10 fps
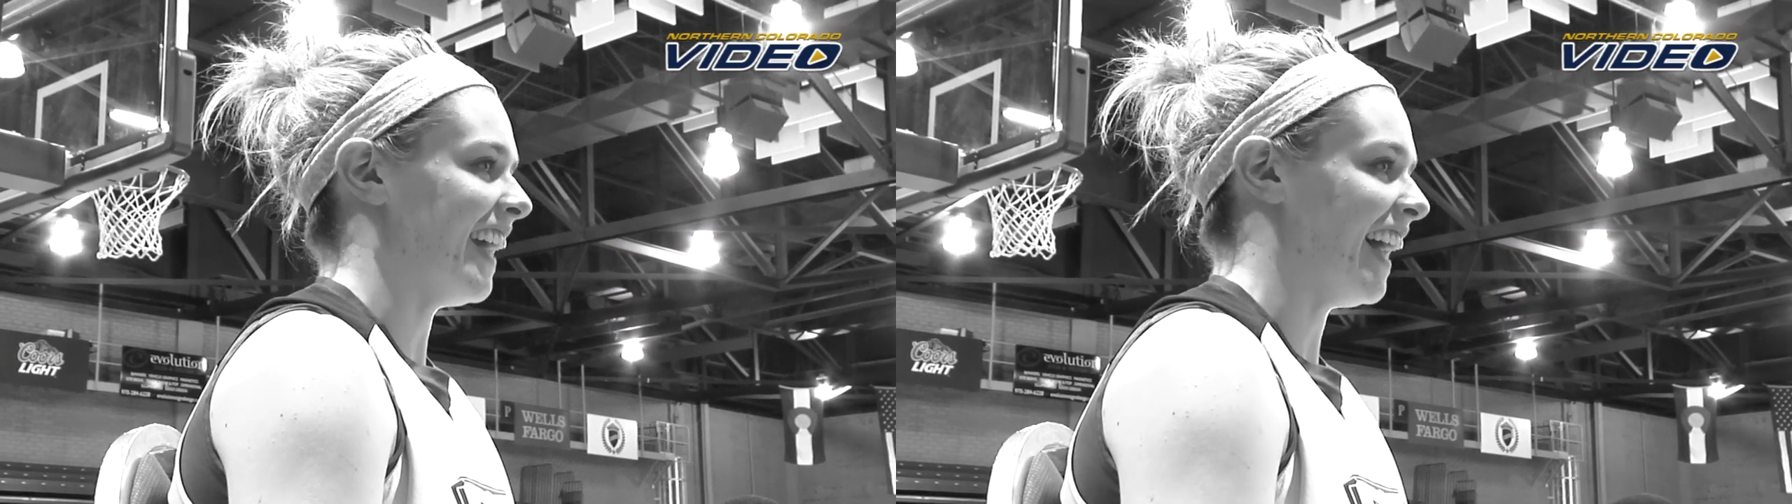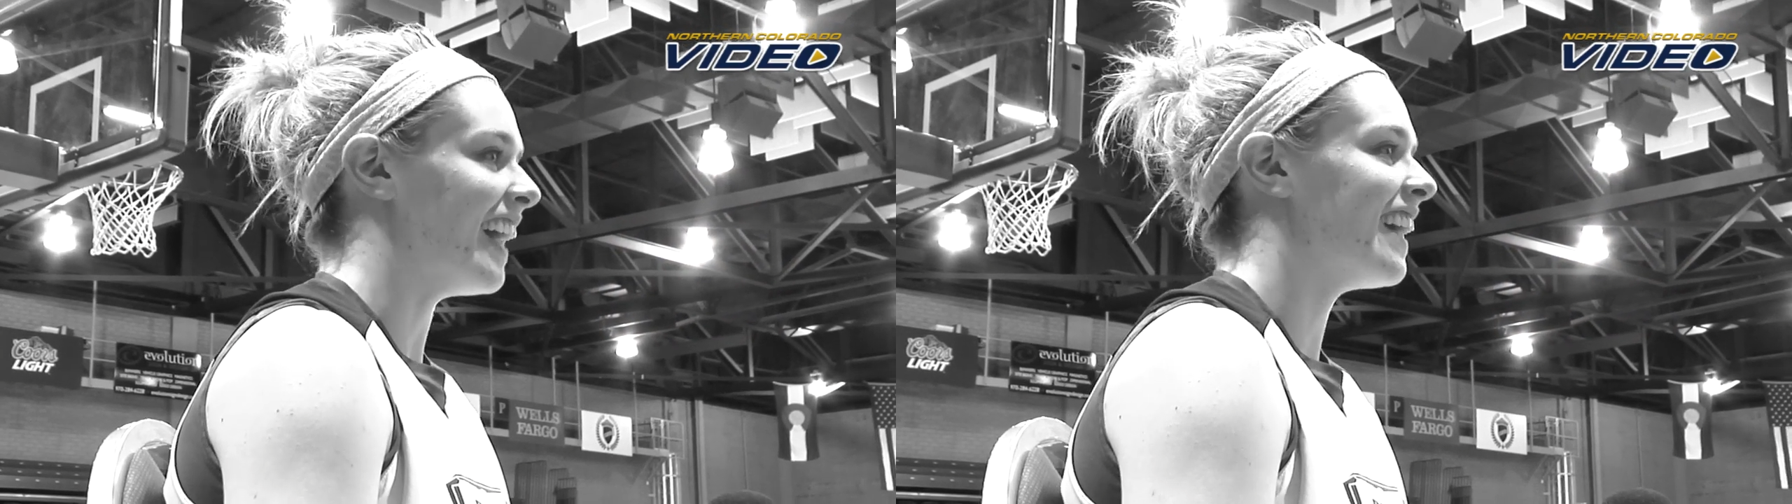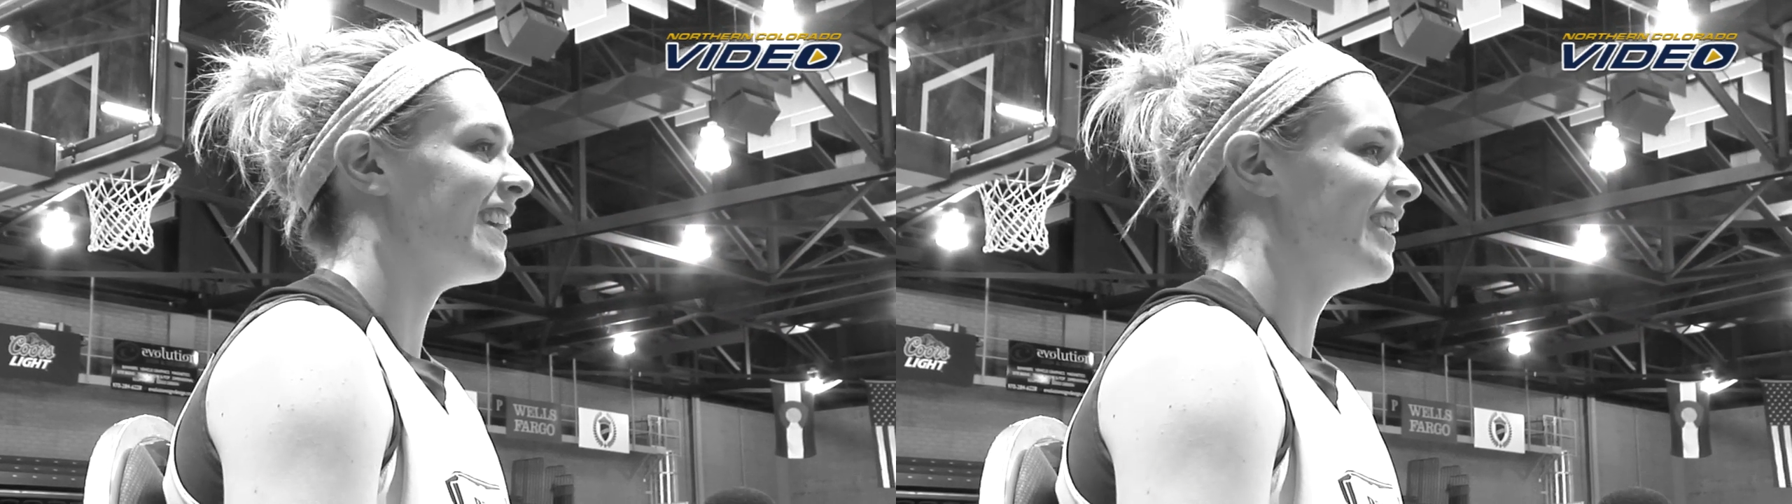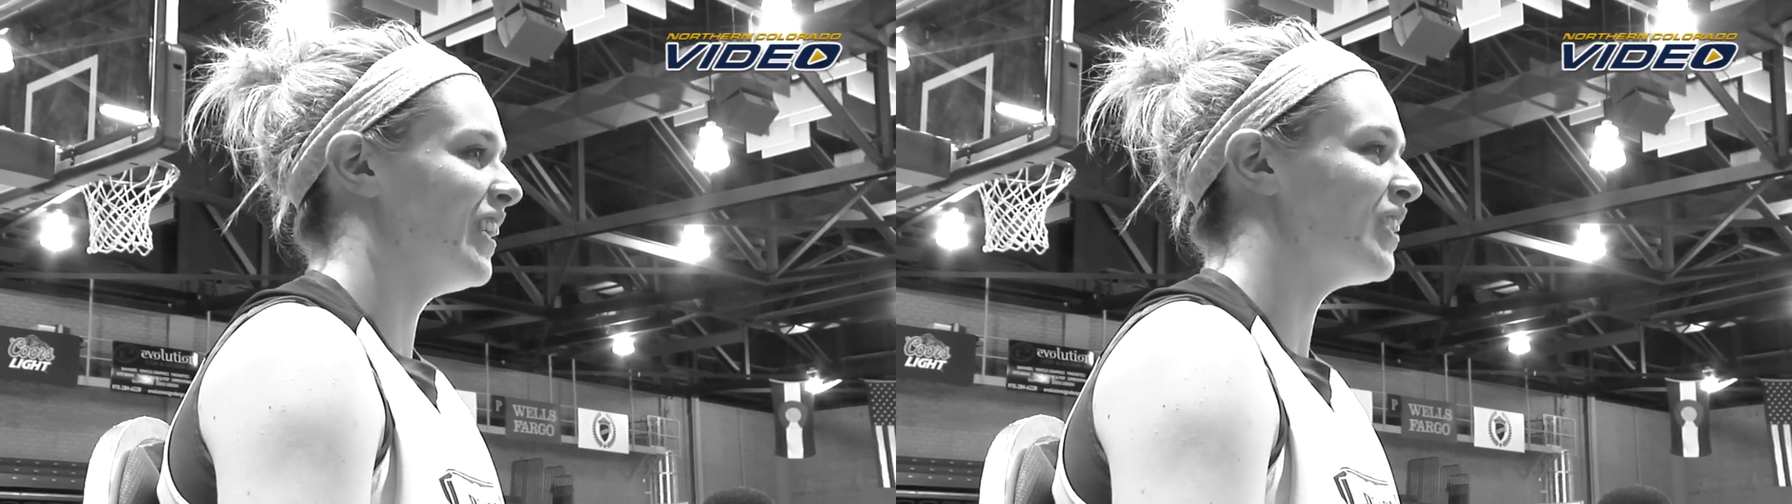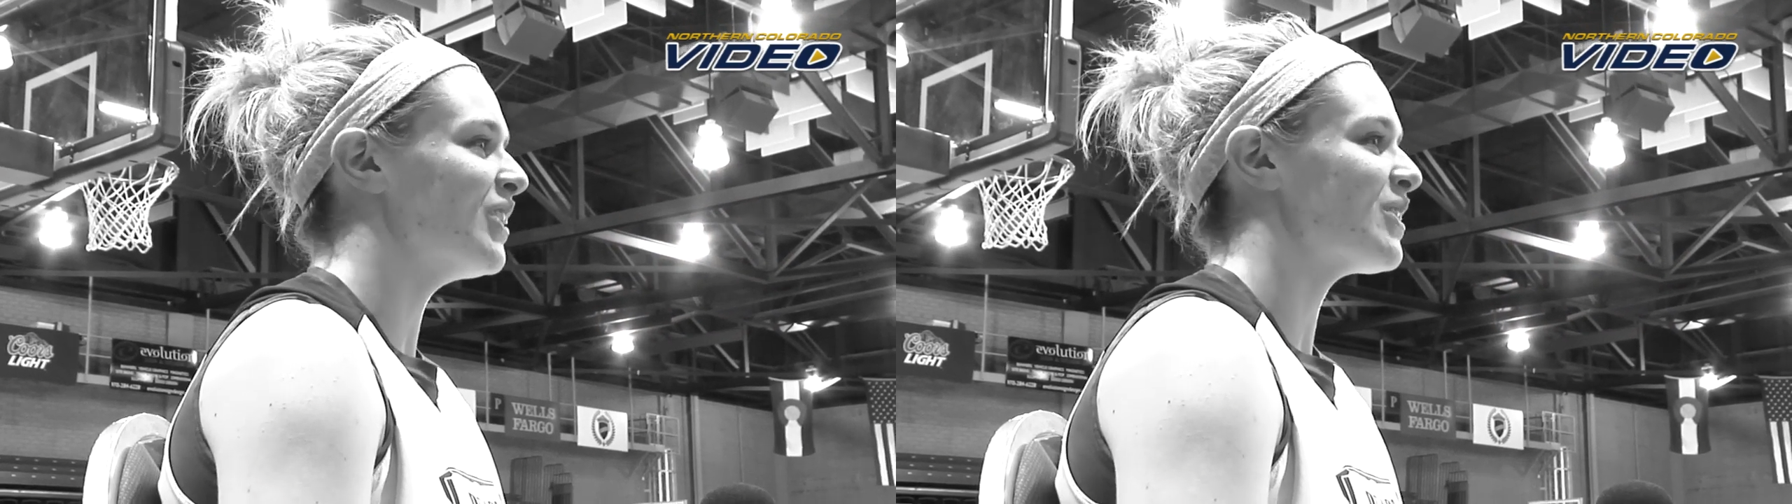Yeah,
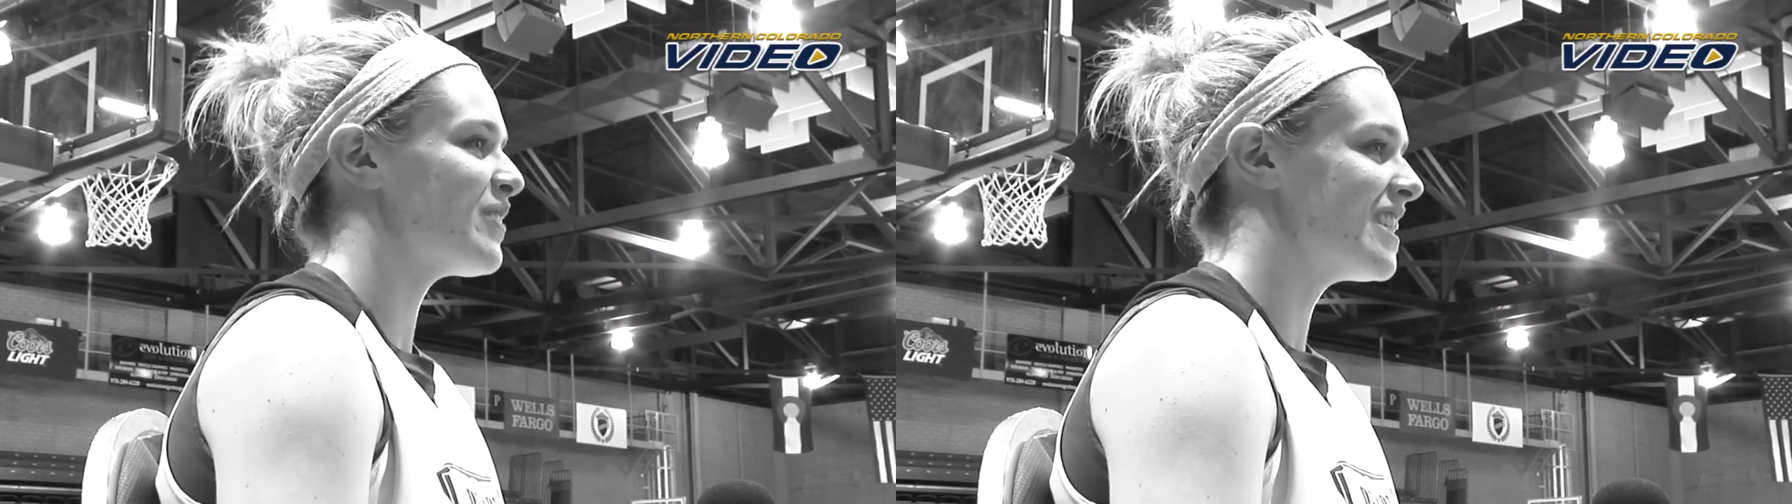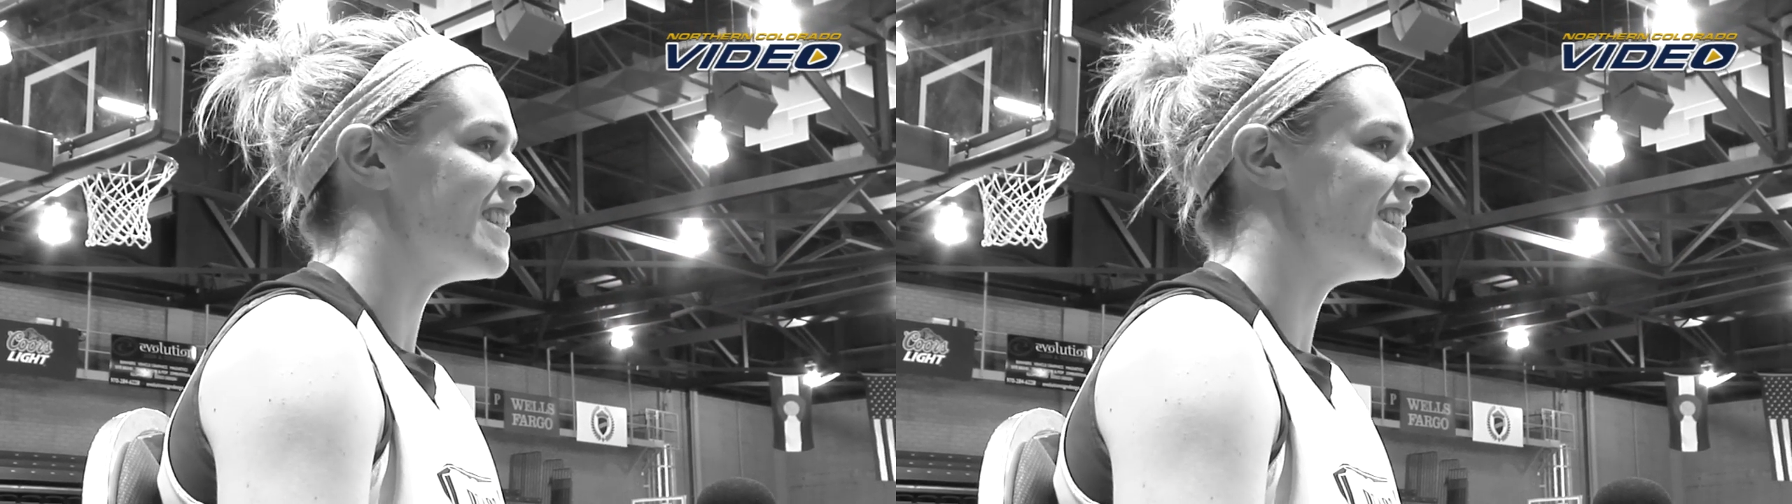you could do some